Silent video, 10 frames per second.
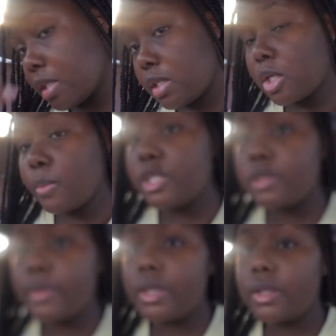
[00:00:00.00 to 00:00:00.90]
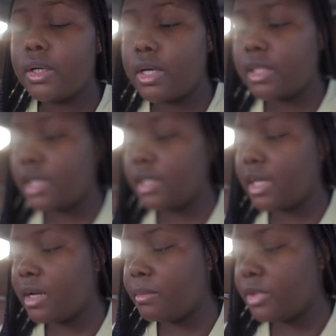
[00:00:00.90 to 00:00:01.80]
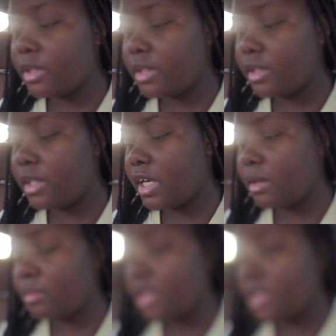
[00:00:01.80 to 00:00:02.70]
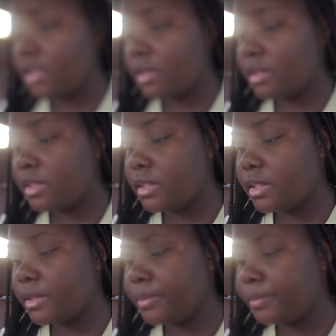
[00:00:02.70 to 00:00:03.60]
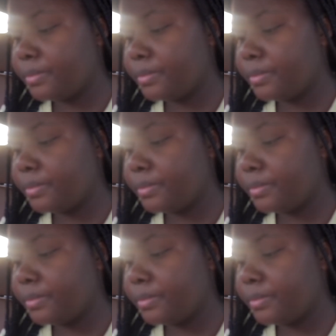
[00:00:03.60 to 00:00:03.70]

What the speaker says: is so much better on that camera. I can't beat it, honestly.